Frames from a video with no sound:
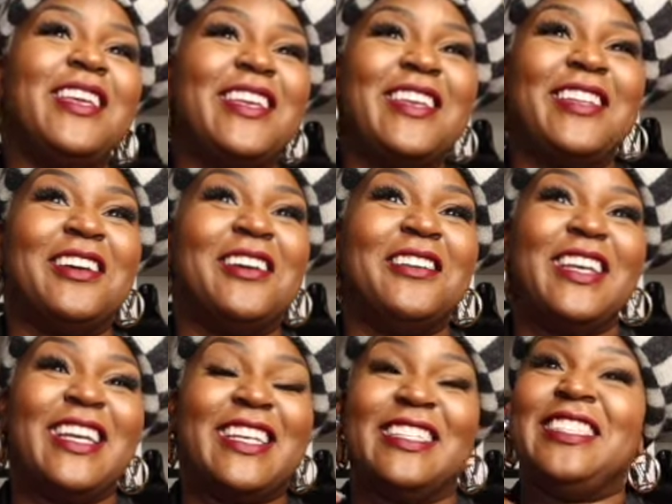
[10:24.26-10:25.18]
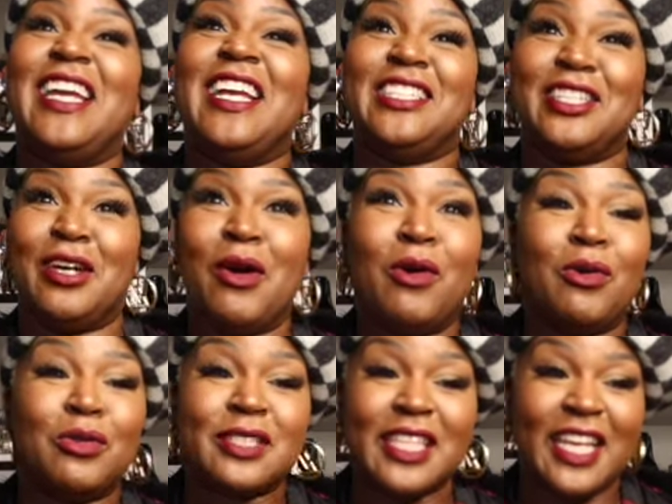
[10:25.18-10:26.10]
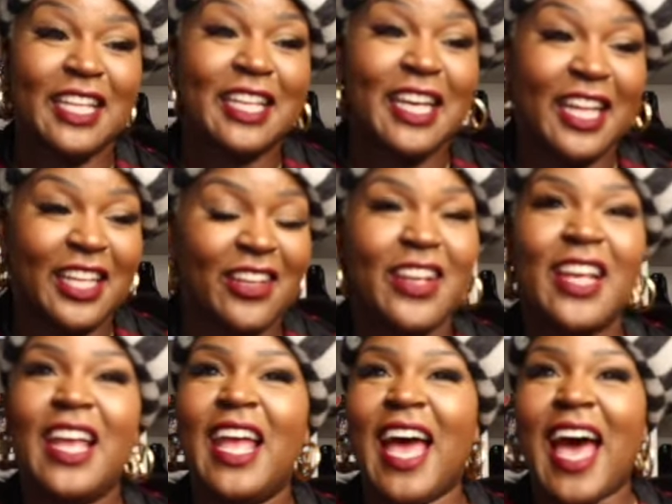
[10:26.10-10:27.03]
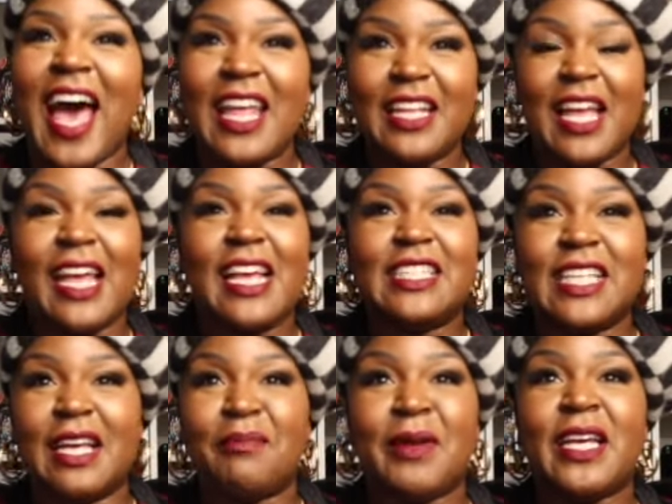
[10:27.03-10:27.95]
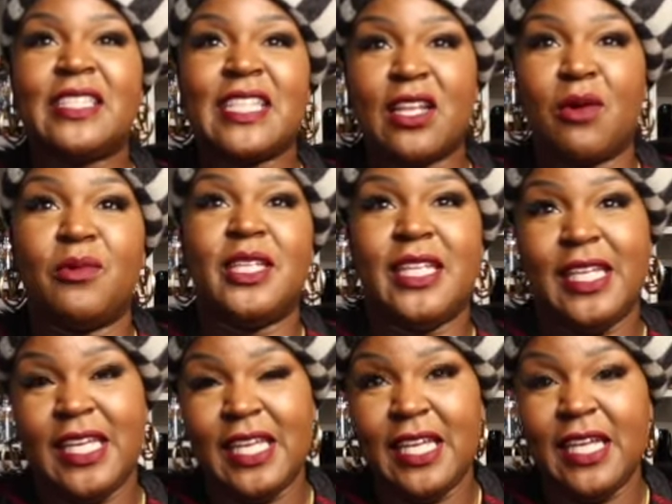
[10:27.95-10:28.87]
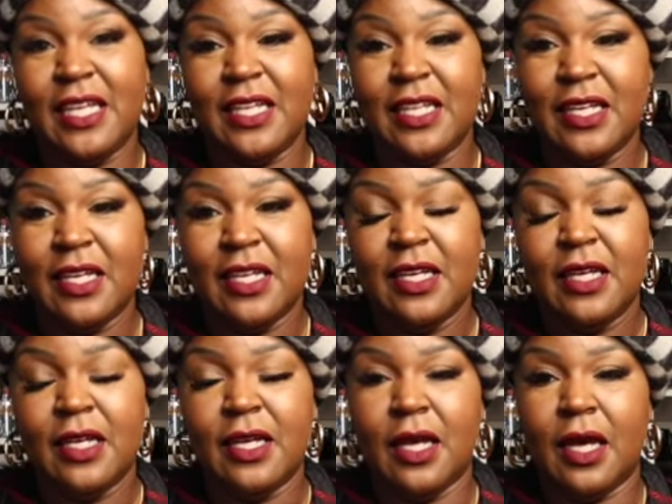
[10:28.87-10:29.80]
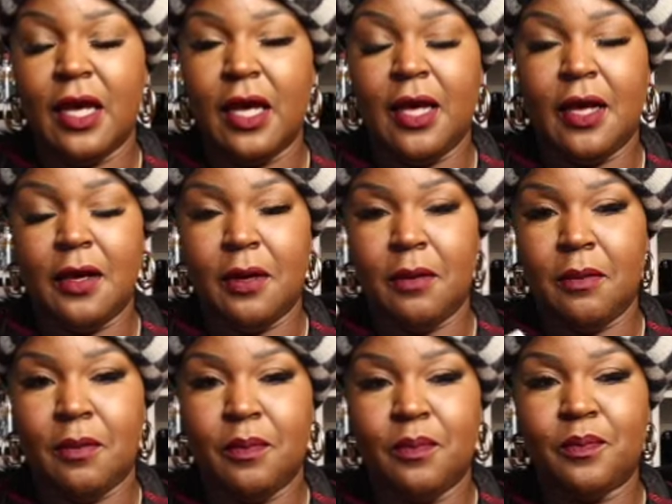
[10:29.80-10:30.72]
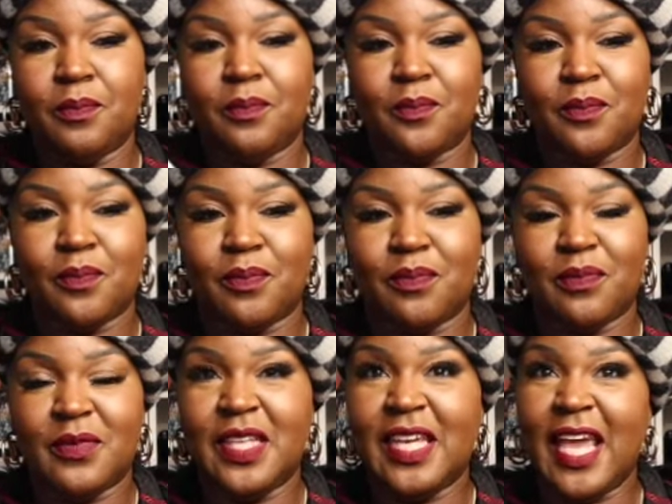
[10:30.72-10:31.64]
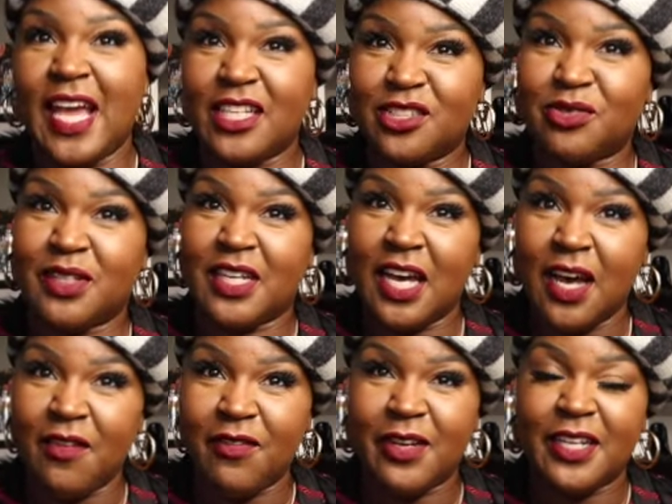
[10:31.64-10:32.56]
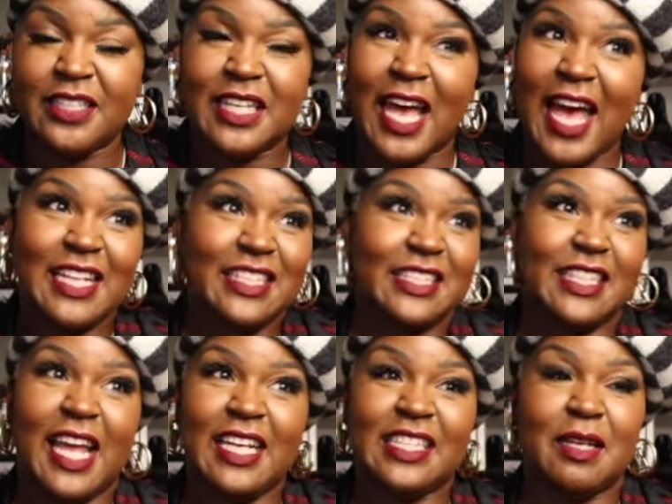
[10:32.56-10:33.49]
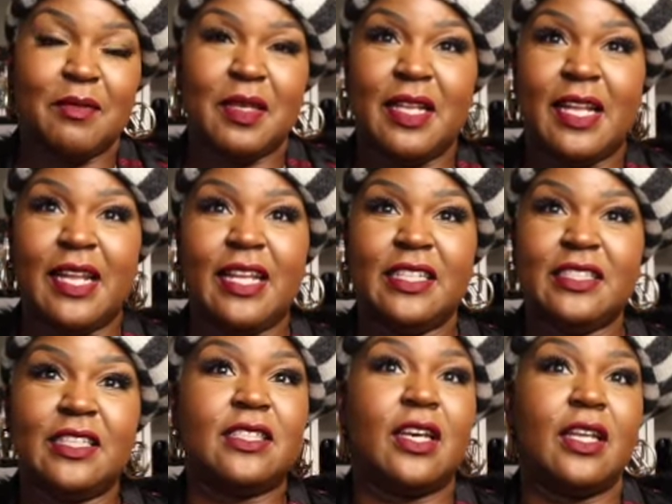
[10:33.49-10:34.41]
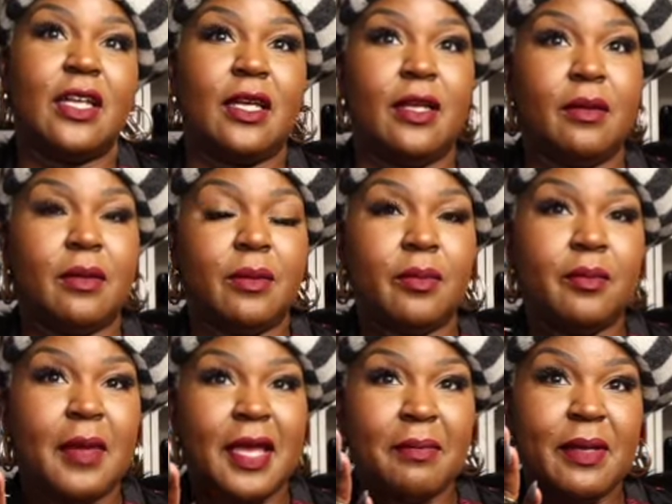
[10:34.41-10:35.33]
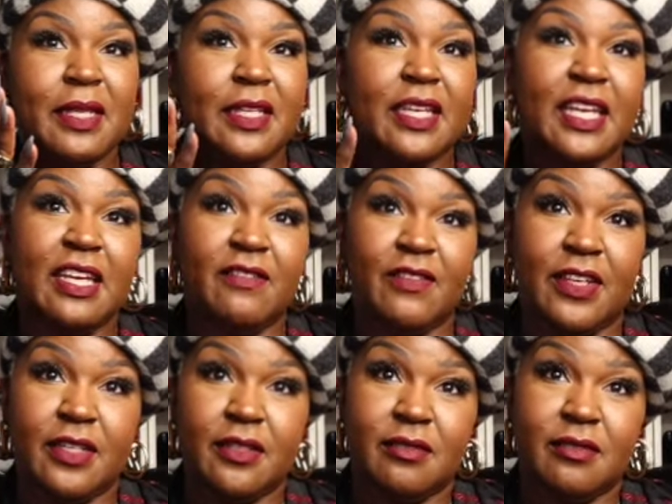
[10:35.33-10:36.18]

you know, it could change your whole skin color. I guess because I don't need the extra coverage, I just like something that is just gonna make me look even.